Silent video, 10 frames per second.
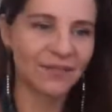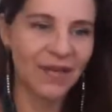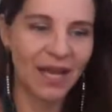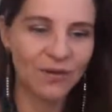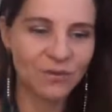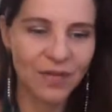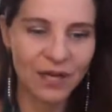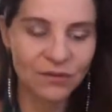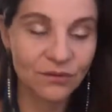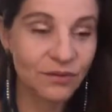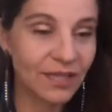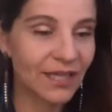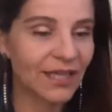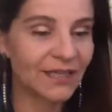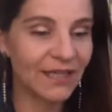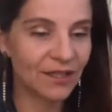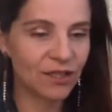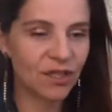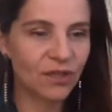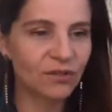I will do it, and there you
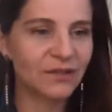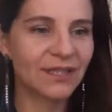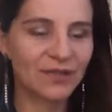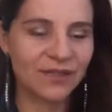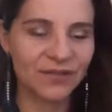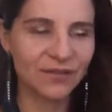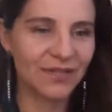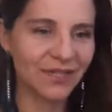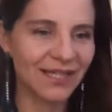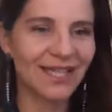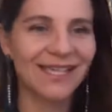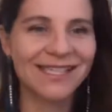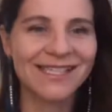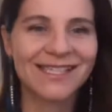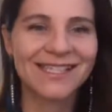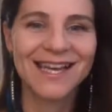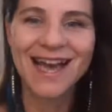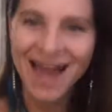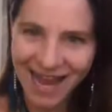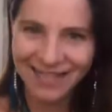go. The crystal grid is
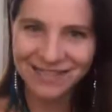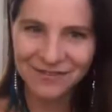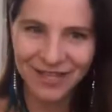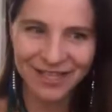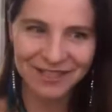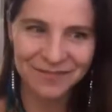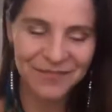activated.